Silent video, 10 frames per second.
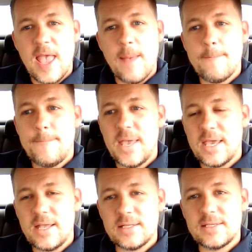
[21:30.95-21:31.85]
and
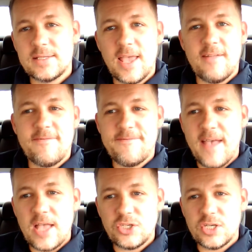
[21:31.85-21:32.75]
bigots and
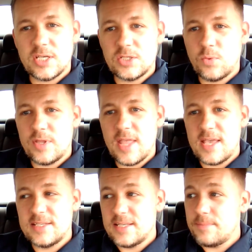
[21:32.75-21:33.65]
fascist when
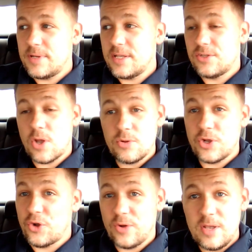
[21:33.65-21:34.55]
they simply don't
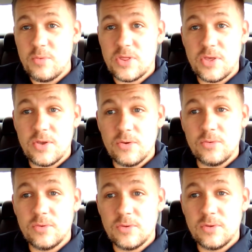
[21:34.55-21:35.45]
agree with you